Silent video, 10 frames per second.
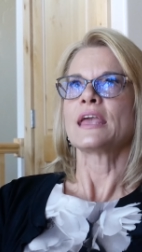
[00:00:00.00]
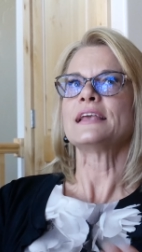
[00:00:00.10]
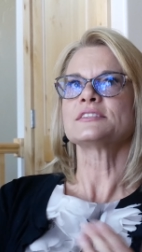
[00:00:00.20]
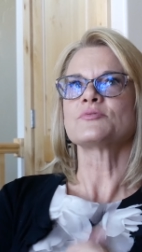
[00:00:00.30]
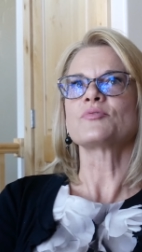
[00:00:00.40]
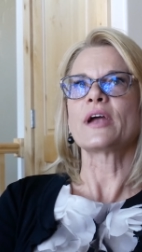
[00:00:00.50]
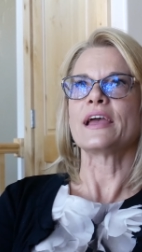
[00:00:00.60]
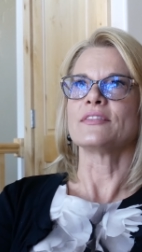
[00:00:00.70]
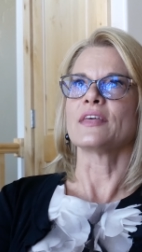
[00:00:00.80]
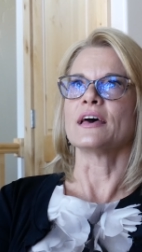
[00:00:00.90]
he's
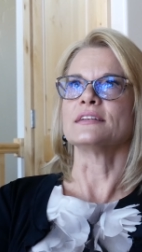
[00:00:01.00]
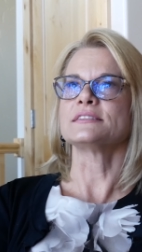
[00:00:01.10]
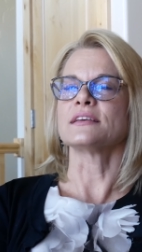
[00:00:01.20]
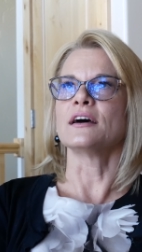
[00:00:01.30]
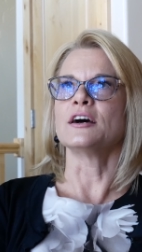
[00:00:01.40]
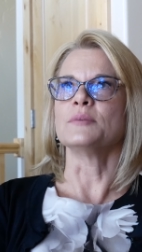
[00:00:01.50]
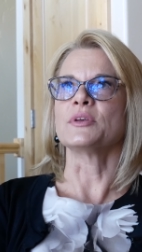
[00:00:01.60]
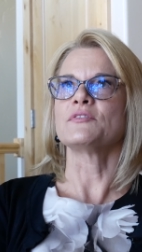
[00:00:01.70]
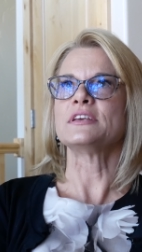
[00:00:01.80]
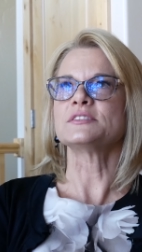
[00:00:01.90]
afraid that
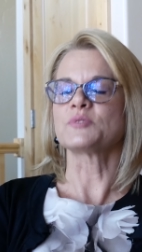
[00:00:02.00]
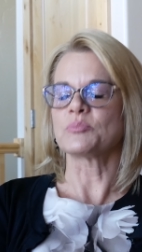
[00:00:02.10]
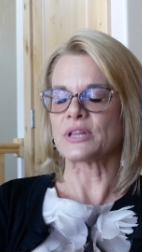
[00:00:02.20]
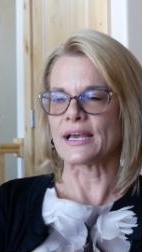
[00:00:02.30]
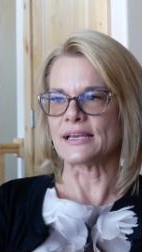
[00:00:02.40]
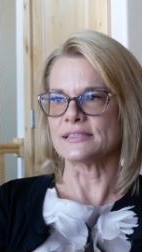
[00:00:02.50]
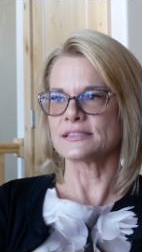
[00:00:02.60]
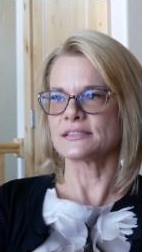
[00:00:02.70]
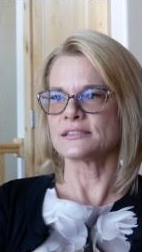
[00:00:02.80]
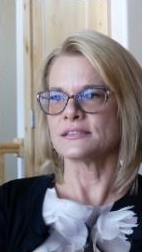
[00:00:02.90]
um, if he's
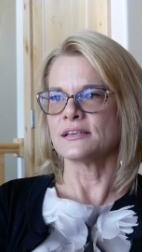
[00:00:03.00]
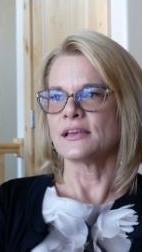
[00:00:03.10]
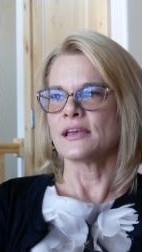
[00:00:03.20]
replaced